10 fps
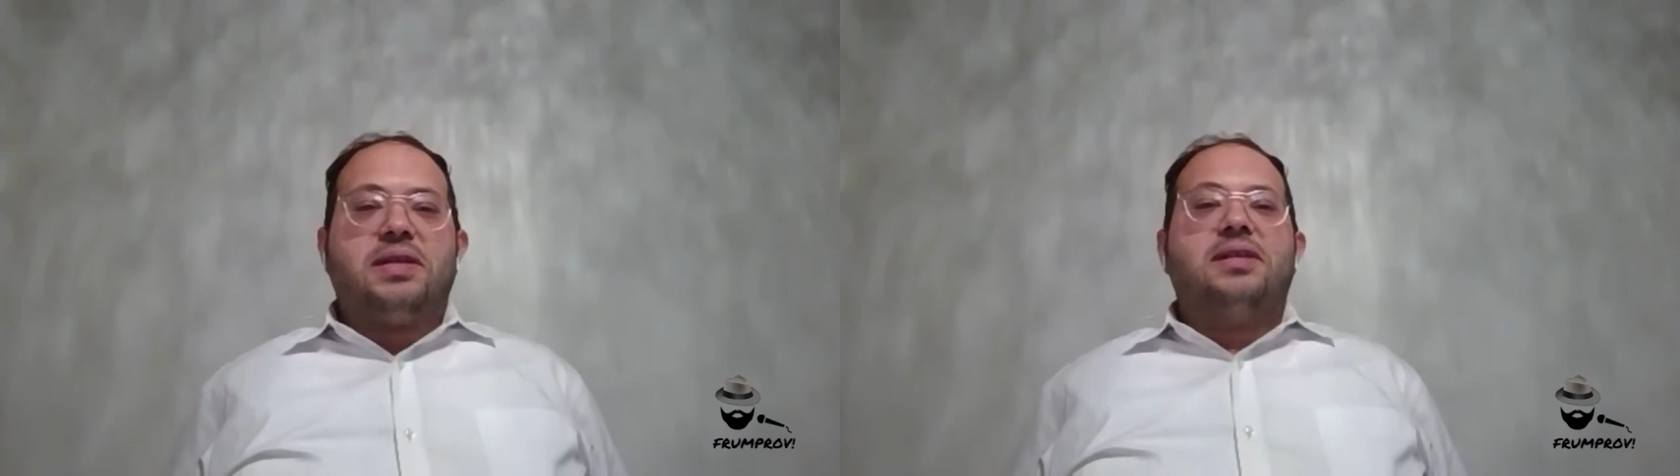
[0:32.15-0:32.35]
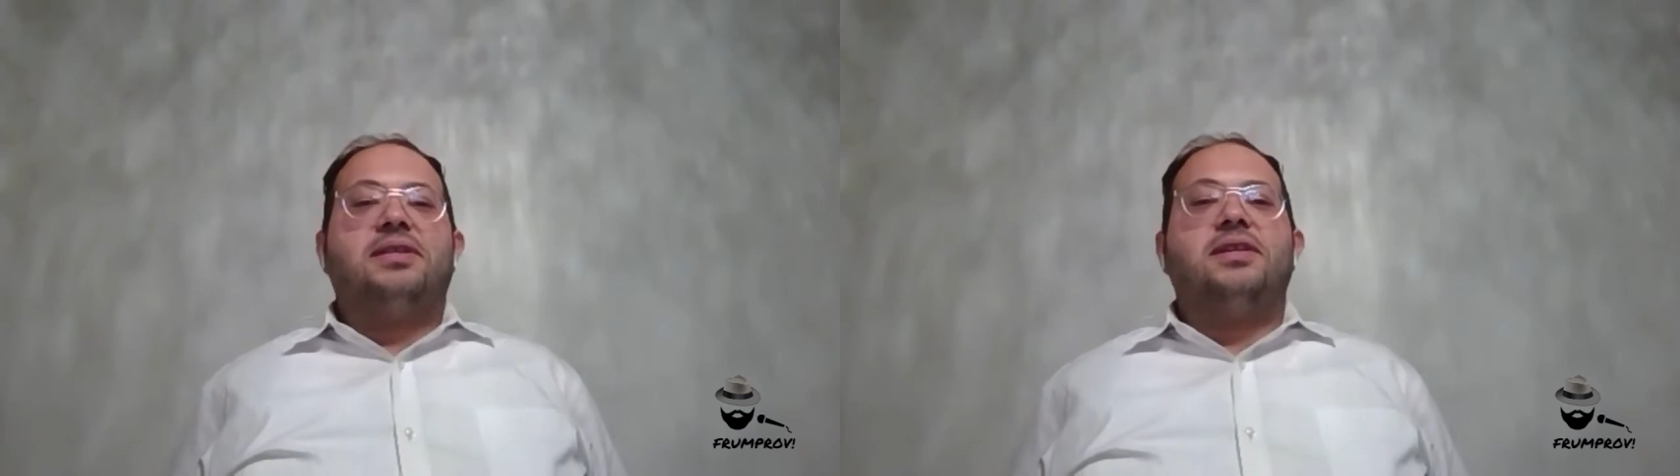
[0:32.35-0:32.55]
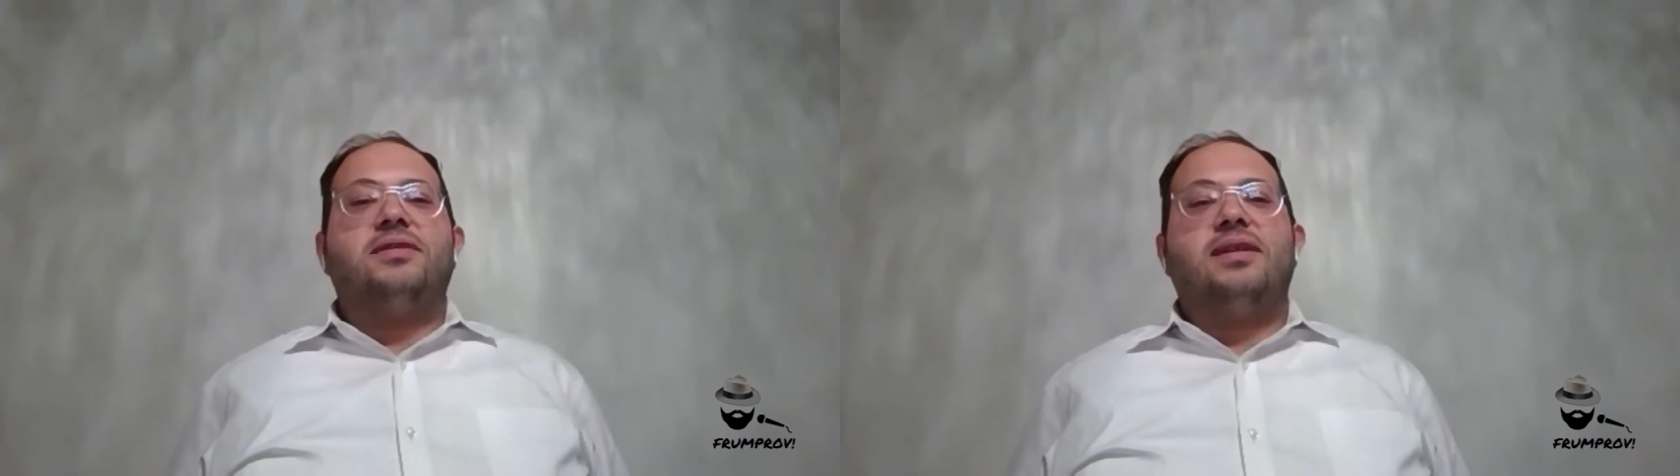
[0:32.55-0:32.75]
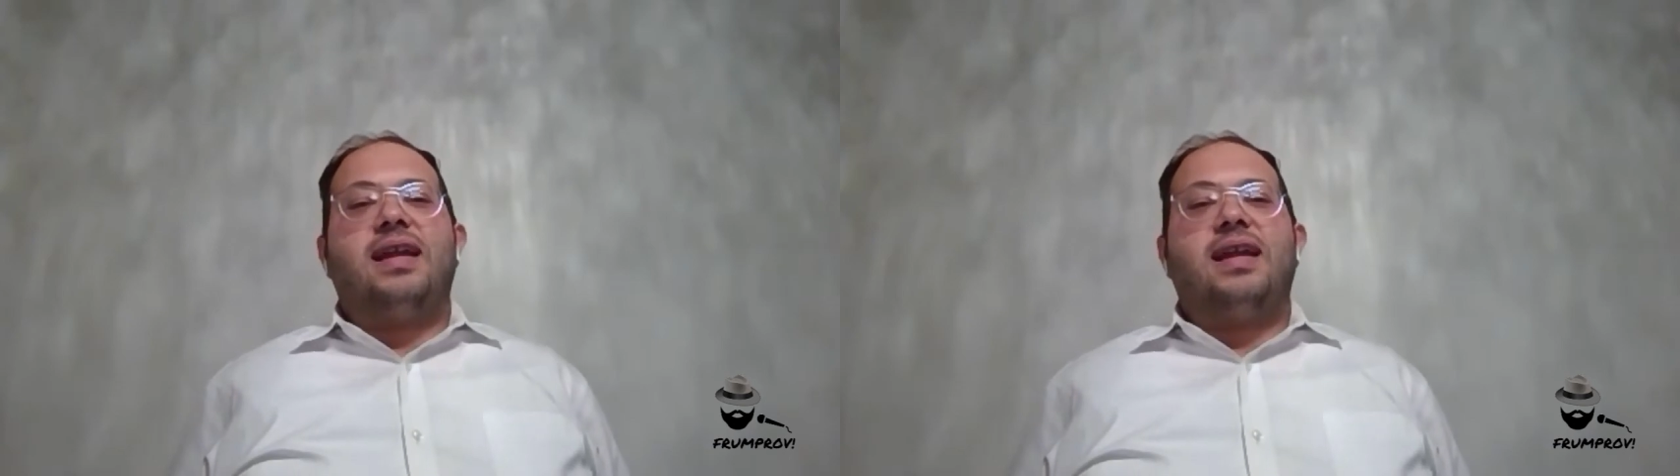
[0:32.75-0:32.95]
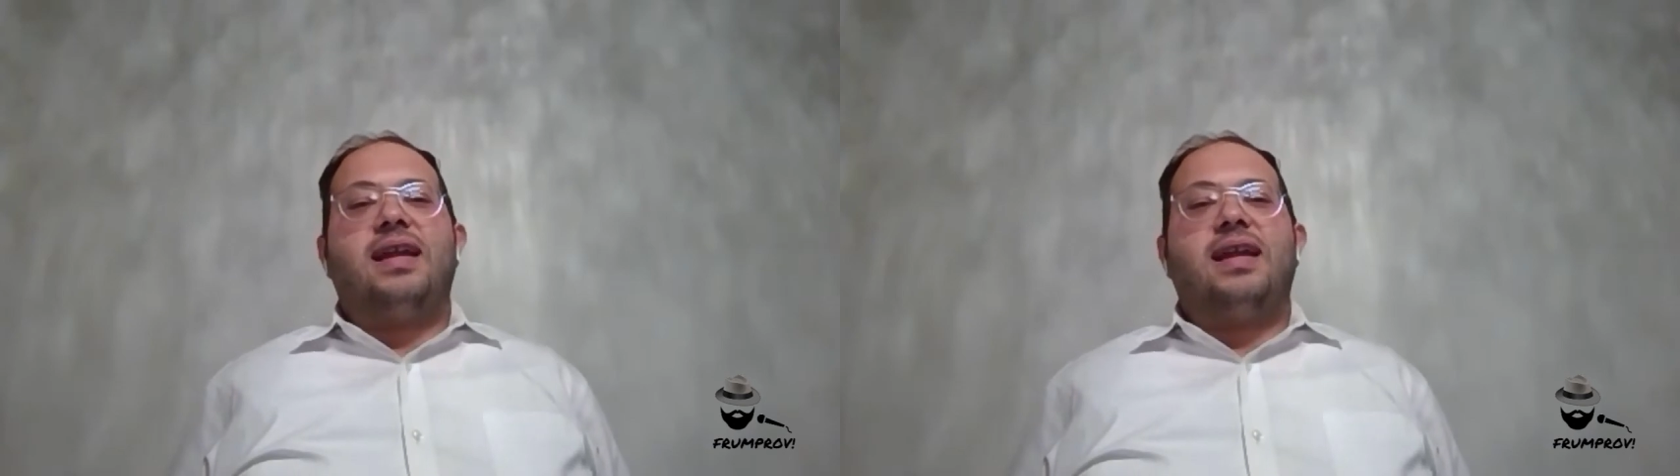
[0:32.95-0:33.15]
to do, and
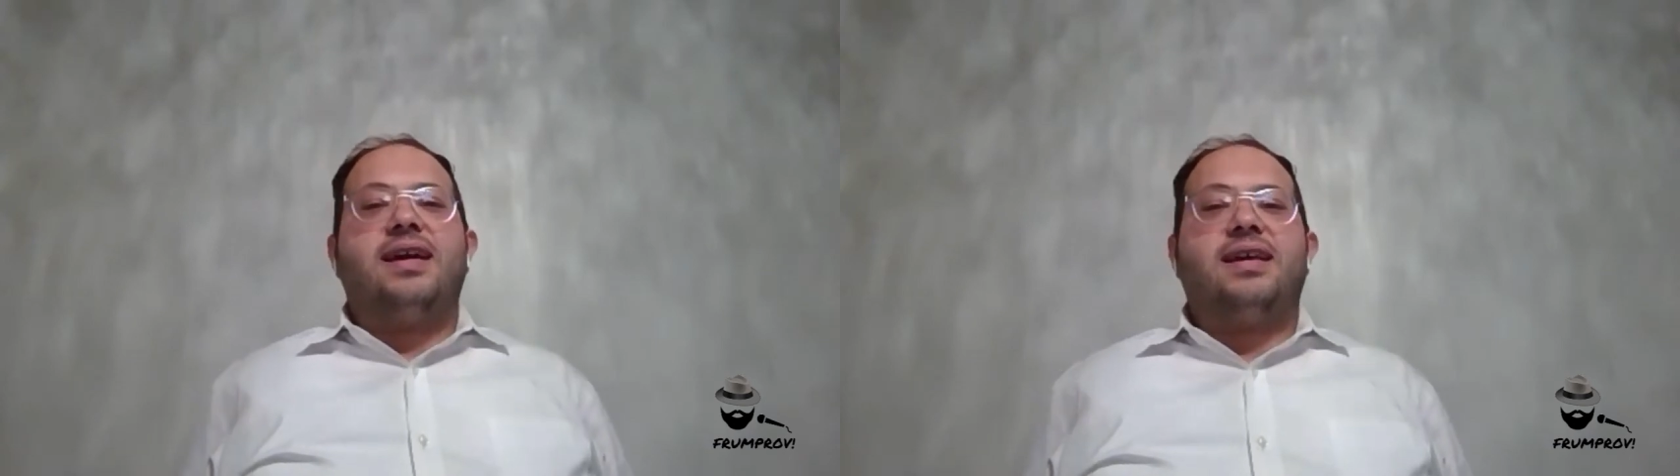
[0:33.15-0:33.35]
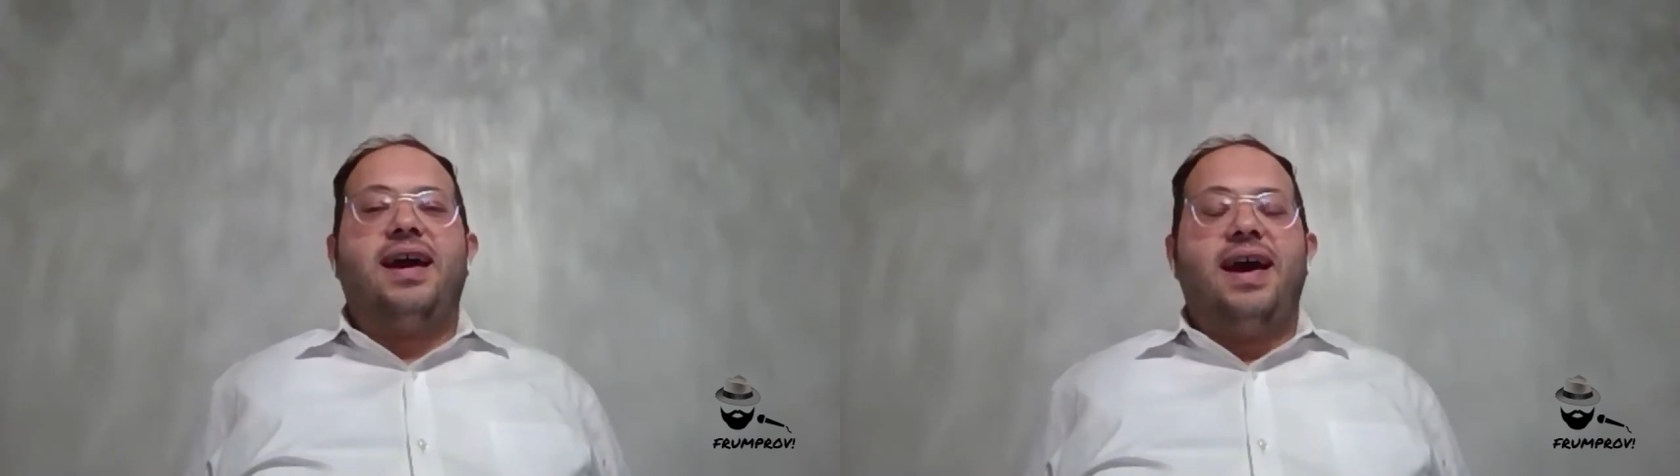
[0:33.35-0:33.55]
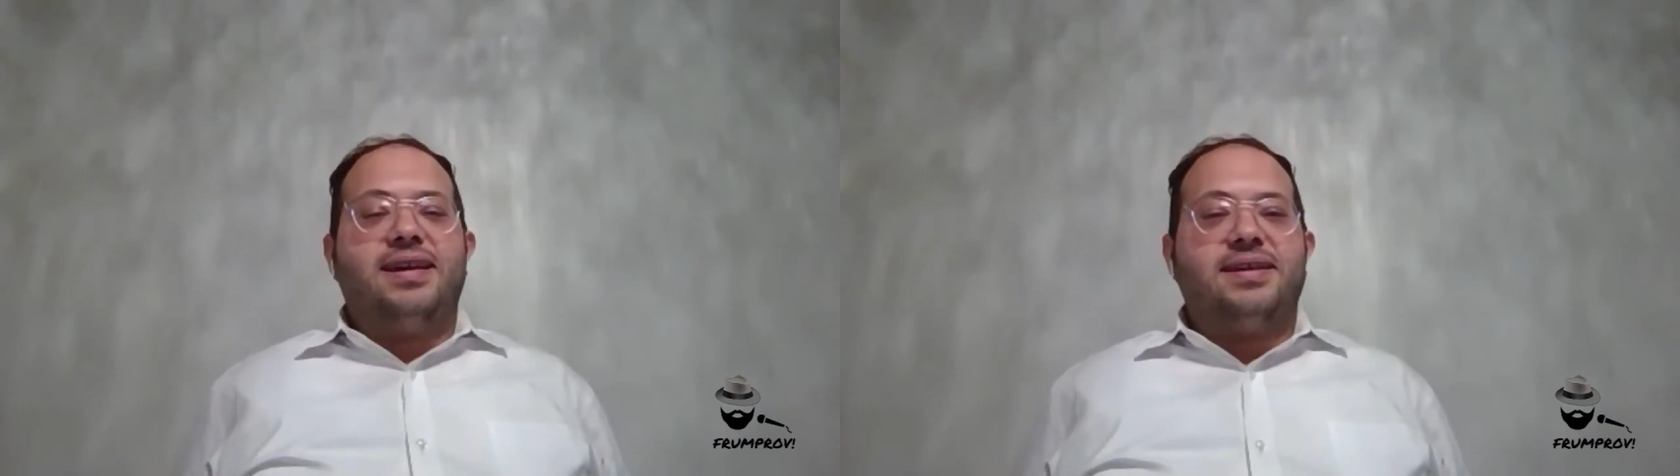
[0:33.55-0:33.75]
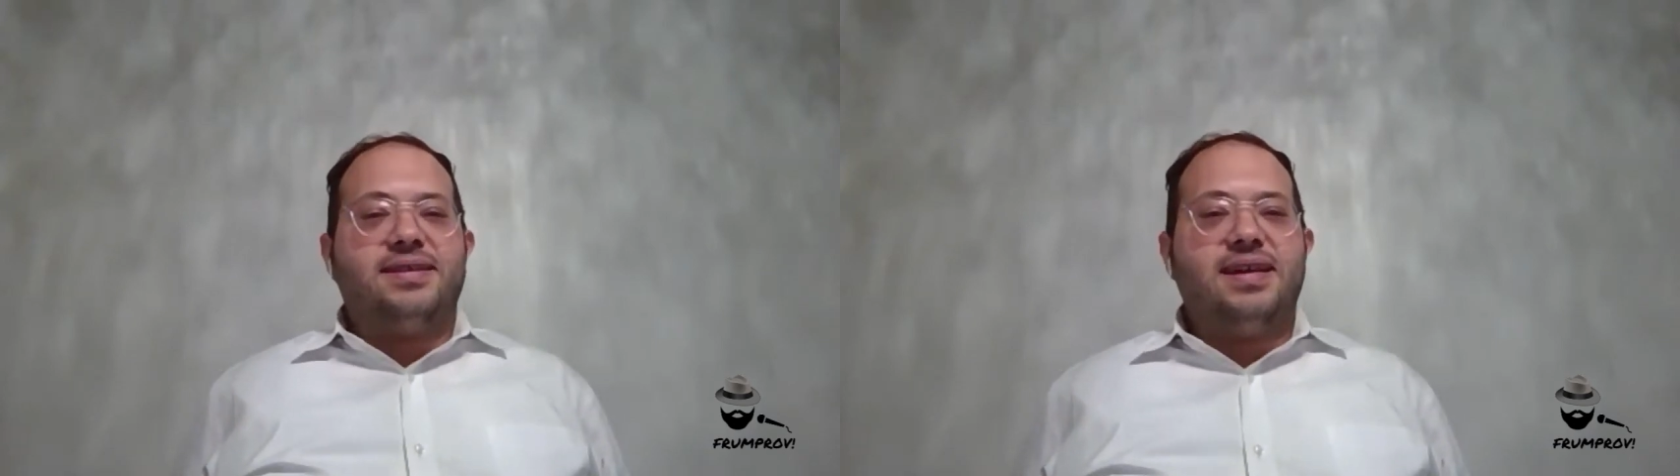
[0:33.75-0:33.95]
I was like, hey,